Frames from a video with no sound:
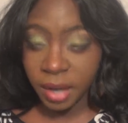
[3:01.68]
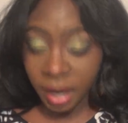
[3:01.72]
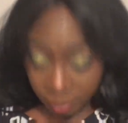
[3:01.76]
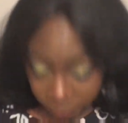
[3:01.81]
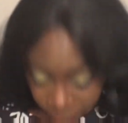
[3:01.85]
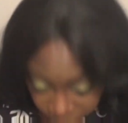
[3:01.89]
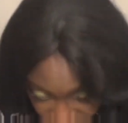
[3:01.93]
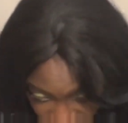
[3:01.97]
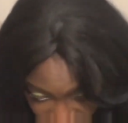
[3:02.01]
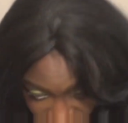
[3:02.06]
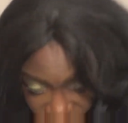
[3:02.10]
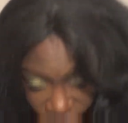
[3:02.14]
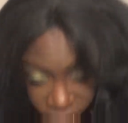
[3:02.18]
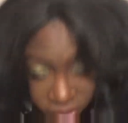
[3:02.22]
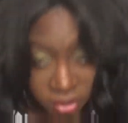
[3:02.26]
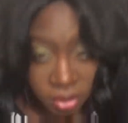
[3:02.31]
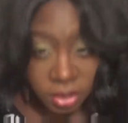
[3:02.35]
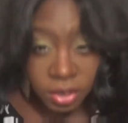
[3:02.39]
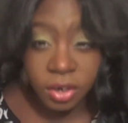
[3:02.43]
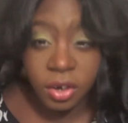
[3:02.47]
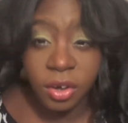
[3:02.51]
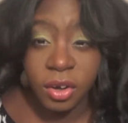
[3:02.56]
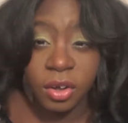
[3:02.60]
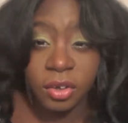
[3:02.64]
but I brushed all
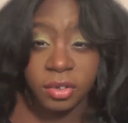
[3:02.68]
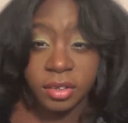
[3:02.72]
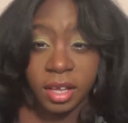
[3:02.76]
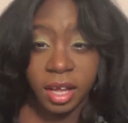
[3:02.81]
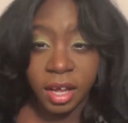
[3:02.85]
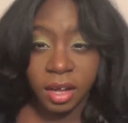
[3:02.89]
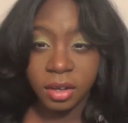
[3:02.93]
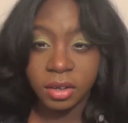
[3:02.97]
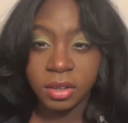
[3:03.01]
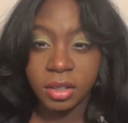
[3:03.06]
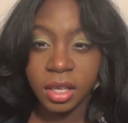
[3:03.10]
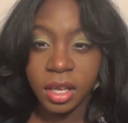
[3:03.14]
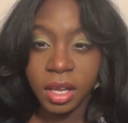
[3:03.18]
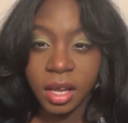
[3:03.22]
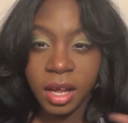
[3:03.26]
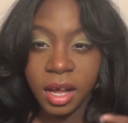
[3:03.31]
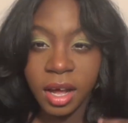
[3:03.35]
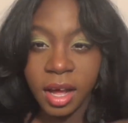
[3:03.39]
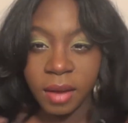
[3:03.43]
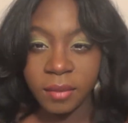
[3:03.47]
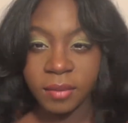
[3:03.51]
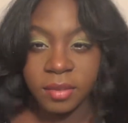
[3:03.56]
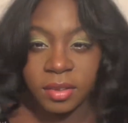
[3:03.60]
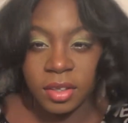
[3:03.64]
the curls out,
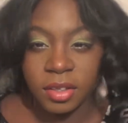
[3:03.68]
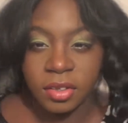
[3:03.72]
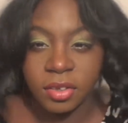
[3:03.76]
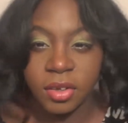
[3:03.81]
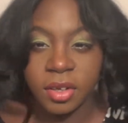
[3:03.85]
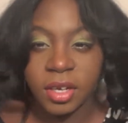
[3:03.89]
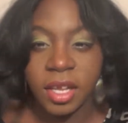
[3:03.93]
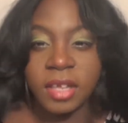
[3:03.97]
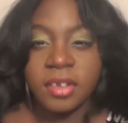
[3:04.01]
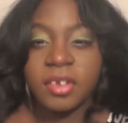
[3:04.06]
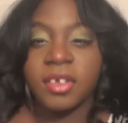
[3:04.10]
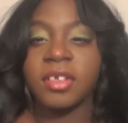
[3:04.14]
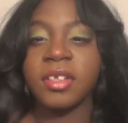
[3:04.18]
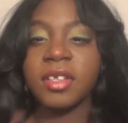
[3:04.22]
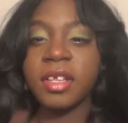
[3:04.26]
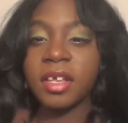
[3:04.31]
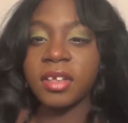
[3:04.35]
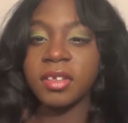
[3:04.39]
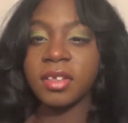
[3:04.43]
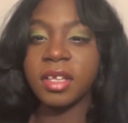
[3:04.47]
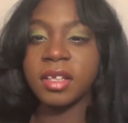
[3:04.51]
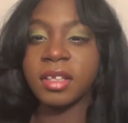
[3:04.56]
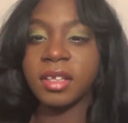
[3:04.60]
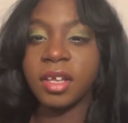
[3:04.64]
obviously, so they're
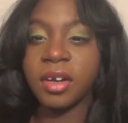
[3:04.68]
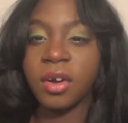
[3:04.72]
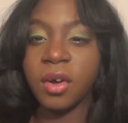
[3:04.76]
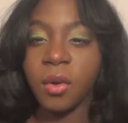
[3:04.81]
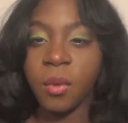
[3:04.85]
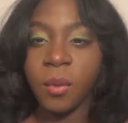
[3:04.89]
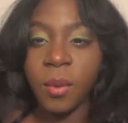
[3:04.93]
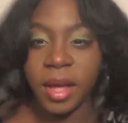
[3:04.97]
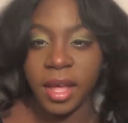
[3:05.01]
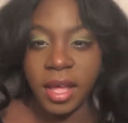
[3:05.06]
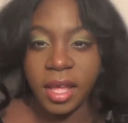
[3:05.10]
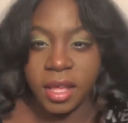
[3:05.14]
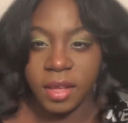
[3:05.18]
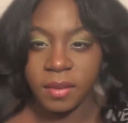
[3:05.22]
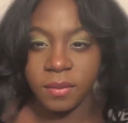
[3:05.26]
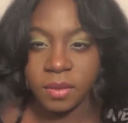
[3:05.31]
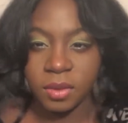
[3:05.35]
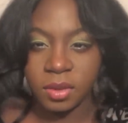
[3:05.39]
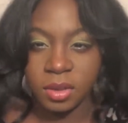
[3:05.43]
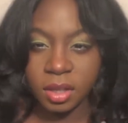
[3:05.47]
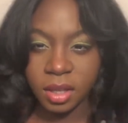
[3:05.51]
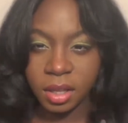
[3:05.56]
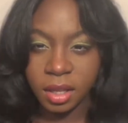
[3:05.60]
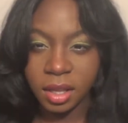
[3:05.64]
just these little
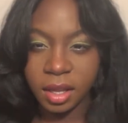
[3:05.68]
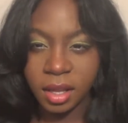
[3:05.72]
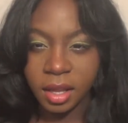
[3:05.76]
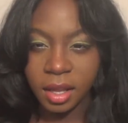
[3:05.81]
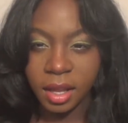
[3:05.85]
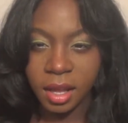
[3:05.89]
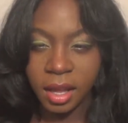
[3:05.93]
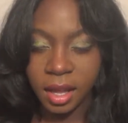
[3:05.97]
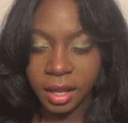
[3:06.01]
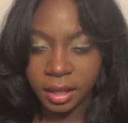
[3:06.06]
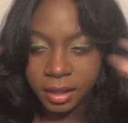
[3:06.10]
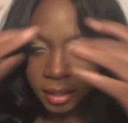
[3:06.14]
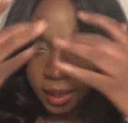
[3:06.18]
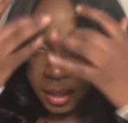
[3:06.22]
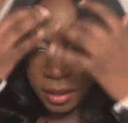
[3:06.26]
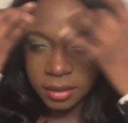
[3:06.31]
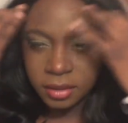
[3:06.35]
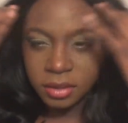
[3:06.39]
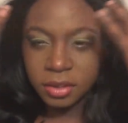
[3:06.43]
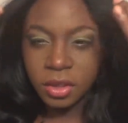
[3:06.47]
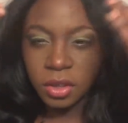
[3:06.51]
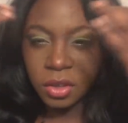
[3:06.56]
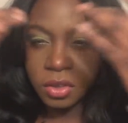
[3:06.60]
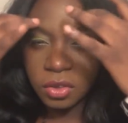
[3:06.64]
waves, I
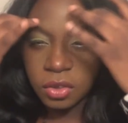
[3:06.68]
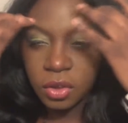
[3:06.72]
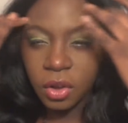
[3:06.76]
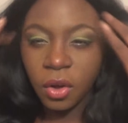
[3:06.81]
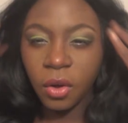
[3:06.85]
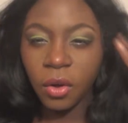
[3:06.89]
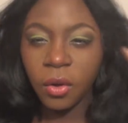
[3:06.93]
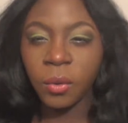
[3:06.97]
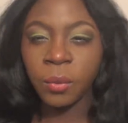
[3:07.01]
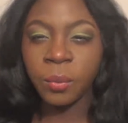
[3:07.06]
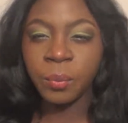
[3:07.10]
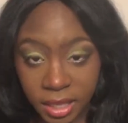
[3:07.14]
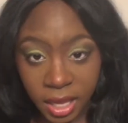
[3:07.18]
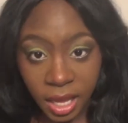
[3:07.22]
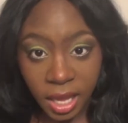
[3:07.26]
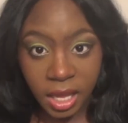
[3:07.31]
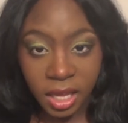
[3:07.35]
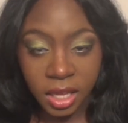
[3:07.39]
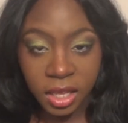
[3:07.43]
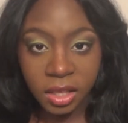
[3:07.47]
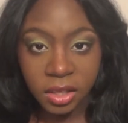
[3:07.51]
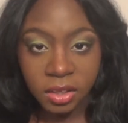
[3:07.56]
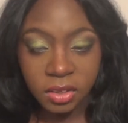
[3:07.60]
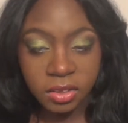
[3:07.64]
guess. So
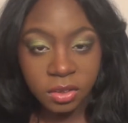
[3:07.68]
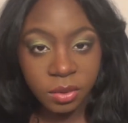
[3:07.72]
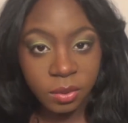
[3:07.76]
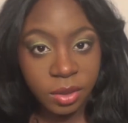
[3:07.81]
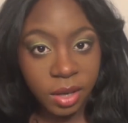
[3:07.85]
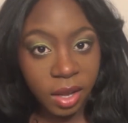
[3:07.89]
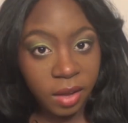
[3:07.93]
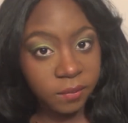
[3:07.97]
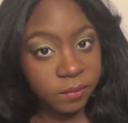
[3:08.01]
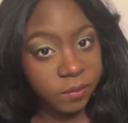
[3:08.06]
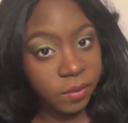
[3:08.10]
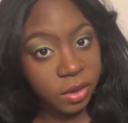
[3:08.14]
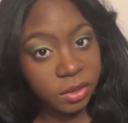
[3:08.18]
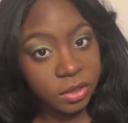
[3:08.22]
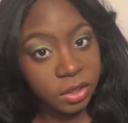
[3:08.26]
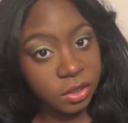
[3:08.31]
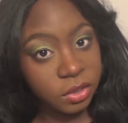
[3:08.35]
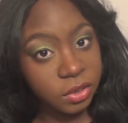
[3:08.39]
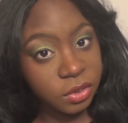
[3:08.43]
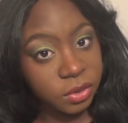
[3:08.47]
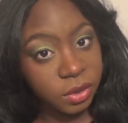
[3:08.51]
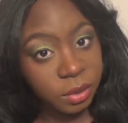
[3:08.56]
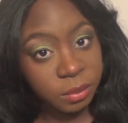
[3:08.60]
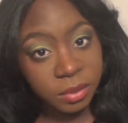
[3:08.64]
yeah, so without further
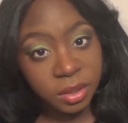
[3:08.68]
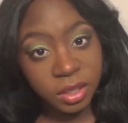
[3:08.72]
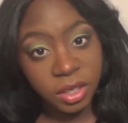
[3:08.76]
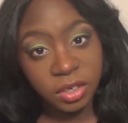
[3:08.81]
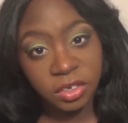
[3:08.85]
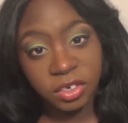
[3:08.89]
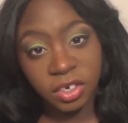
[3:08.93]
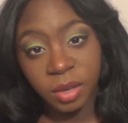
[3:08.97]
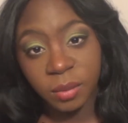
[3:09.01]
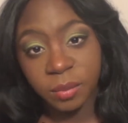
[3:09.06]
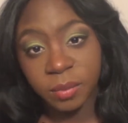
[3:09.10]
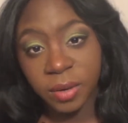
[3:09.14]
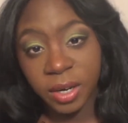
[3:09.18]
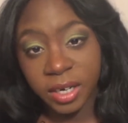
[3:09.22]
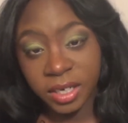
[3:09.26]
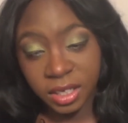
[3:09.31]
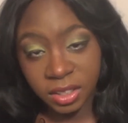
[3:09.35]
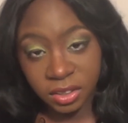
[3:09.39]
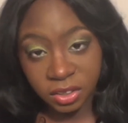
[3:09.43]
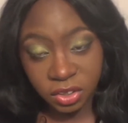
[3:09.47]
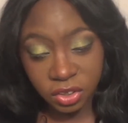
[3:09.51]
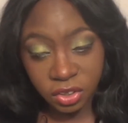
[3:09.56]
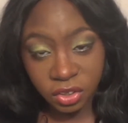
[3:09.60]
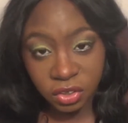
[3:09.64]
ado, I'm gonna jump right
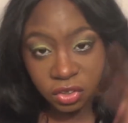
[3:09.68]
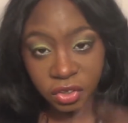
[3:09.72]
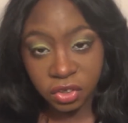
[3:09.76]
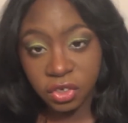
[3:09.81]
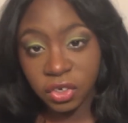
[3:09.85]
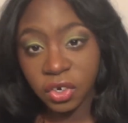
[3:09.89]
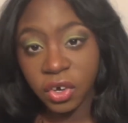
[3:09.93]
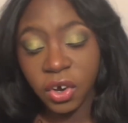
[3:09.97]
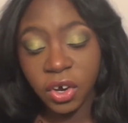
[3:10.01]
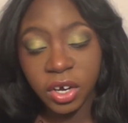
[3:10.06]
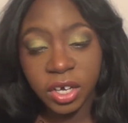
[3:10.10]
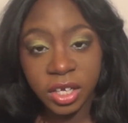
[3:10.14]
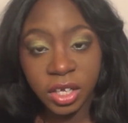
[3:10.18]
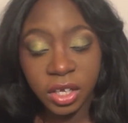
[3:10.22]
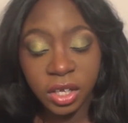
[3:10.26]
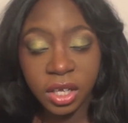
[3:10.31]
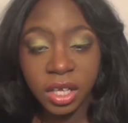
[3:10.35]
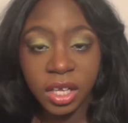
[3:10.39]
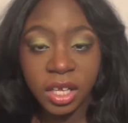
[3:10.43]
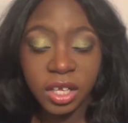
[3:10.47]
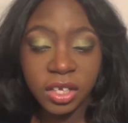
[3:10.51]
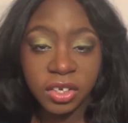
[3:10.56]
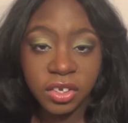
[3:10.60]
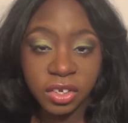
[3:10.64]
into the
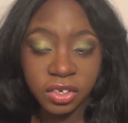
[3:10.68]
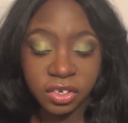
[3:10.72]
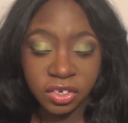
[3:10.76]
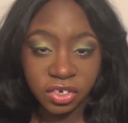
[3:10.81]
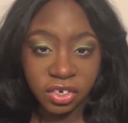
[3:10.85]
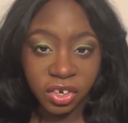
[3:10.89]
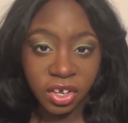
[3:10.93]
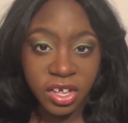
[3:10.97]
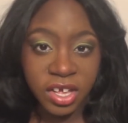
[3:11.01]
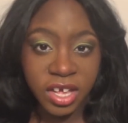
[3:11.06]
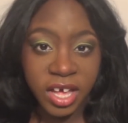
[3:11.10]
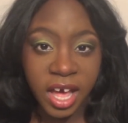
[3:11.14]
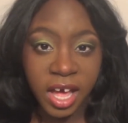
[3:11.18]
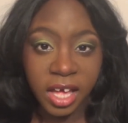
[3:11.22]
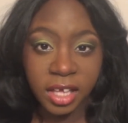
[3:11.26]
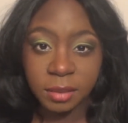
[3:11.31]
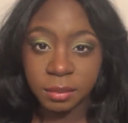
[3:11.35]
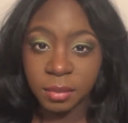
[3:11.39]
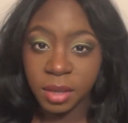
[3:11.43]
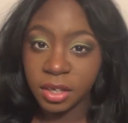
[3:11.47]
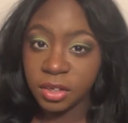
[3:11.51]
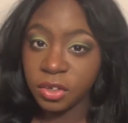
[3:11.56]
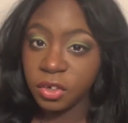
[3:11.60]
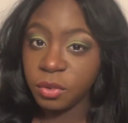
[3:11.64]
tutorial, just show you
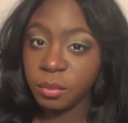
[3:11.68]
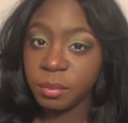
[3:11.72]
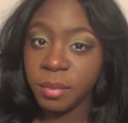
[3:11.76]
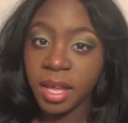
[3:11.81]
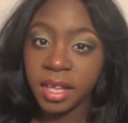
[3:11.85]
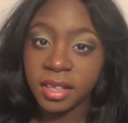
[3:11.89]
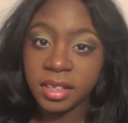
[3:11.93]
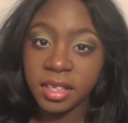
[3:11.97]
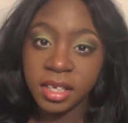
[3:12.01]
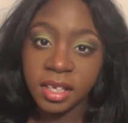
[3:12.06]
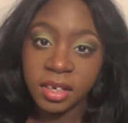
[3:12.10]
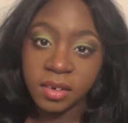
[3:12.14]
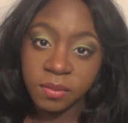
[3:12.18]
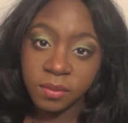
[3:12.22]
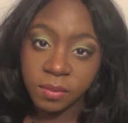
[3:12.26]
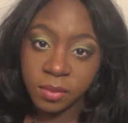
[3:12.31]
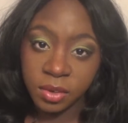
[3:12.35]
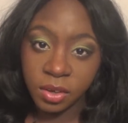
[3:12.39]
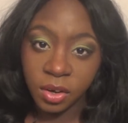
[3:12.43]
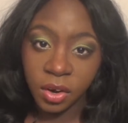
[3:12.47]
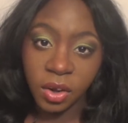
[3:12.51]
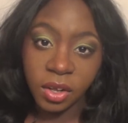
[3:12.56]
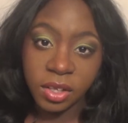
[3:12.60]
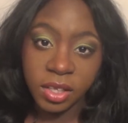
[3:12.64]
guys my new method
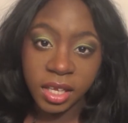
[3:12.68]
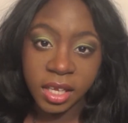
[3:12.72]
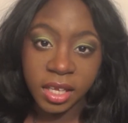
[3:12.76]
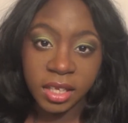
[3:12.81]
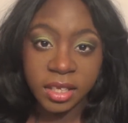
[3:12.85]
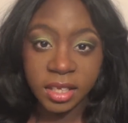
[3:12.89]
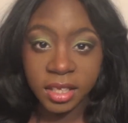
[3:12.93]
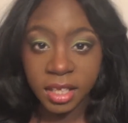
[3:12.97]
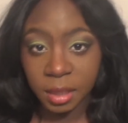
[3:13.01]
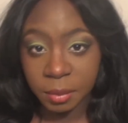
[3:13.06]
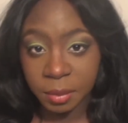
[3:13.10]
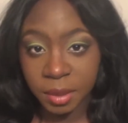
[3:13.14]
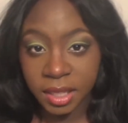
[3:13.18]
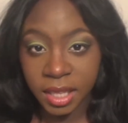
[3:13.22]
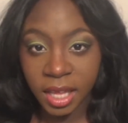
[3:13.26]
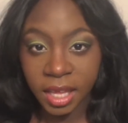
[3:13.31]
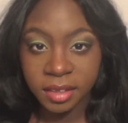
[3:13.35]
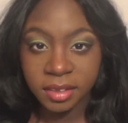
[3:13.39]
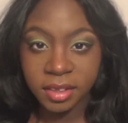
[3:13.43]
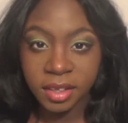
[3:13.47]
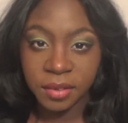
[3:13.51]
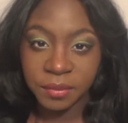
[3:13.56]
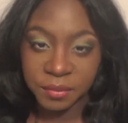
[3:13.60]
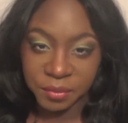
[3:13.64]
for curling the Kima
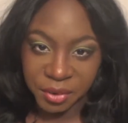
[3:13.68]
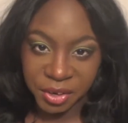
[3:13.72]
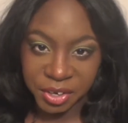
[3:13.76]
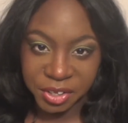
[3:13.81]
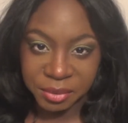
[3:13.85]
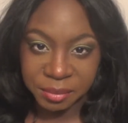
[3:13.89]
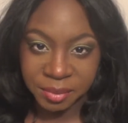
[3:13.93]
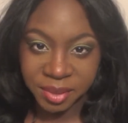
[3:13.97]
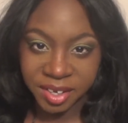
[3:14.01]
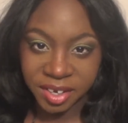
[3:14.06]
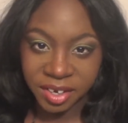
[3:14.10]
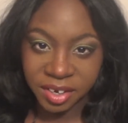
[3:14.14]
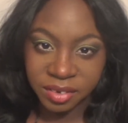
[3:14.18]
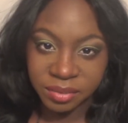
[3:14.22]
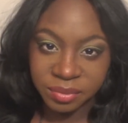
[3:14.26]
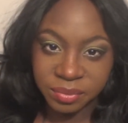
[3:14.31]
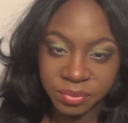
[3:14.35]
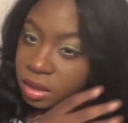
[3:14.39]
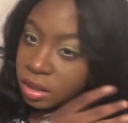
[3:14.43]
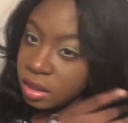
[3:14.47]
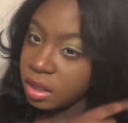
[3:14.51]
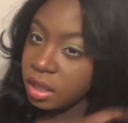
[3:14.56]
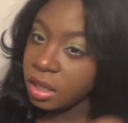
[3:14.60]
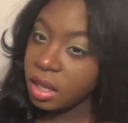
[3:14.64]
Classic volume hair.
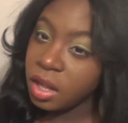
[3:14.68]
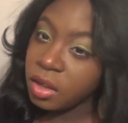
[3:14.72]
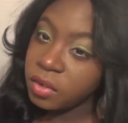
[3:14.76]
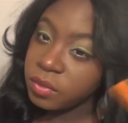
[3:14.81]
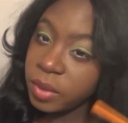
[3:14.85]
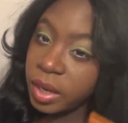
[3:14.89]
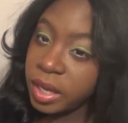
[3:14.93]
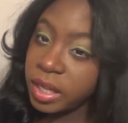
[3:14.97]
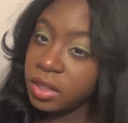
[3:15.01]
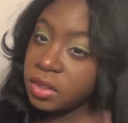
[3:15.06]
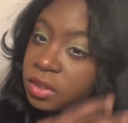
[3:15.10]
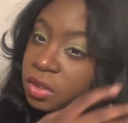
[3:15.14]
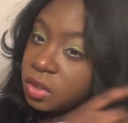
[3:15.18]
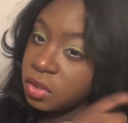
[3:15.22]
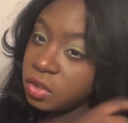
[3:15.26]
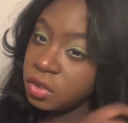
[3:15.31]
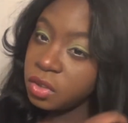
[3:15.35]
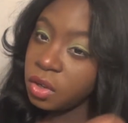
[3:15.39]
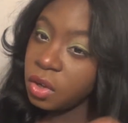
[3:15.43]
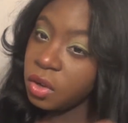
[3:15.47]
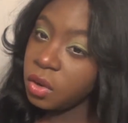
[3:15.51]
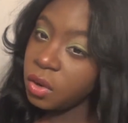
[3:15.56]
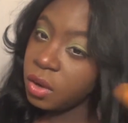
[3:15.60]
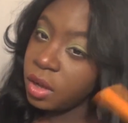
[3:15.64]
Alright,
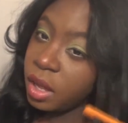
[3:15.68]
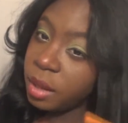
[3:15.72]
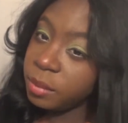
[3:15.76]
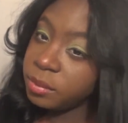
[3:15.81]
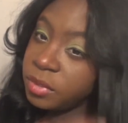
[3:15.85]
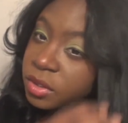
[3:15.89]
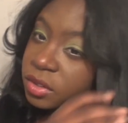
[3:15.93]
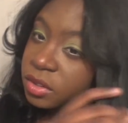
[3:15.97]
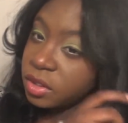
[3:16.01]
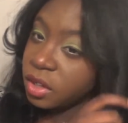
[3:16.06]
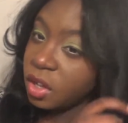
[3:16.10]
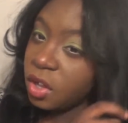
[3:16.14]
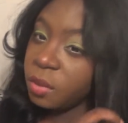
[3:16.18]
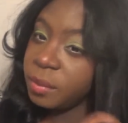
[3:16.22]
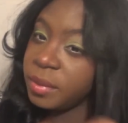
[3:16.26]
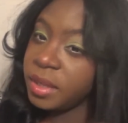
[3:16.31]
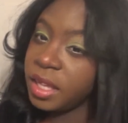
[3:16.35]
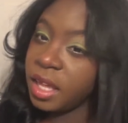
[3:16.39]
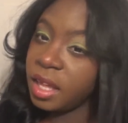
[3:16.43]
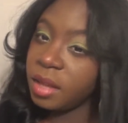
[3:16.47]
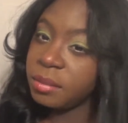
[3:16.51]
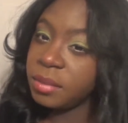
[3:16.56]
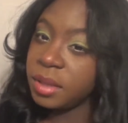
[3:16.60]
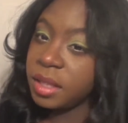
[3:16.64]
so I'm just
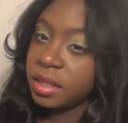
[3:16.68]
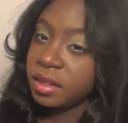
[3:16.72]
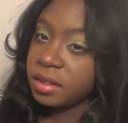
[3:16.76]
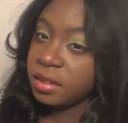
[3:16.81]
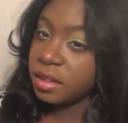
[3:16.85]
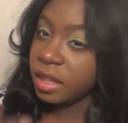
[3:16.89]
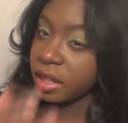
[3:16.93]
combing out me a